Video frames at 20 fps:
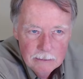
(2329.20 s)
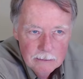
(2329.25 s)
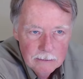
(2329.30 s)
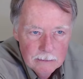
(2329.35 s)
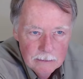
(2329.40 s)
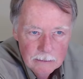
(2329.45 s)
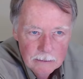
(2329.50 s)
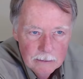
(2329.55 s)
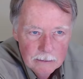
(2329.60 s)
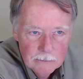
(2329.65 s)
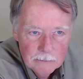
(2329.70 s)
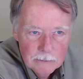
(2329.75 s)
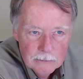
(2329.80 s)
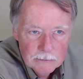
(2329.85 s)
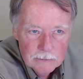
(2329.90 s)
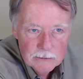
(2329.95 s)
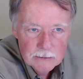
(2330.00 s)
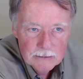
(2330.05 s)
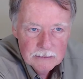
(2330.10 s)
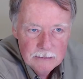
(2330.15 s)
You know,
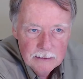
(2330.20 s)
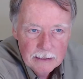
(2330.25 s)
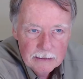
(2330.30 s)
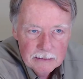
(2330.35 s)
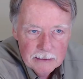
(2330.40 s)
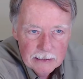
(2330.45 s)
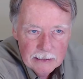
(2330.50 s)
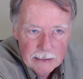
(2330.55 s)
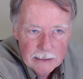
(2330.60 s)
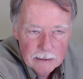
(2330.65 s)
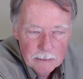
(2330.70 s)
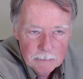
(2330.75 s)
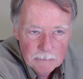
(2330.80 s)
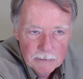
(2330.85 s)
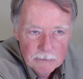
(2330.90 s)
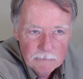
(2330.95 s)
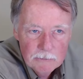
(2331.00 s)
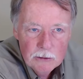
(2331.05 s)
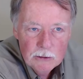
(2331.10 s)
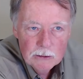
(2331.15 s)
there's just nothing in them.
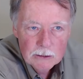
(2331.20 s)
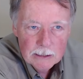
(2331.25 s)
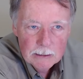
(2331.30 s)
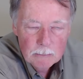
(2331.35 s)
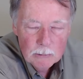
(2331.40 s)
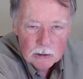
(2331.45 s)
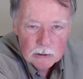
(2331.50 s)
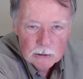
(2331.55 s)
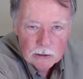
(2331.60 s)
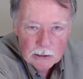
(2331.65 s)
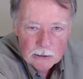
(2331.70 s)
If you look at most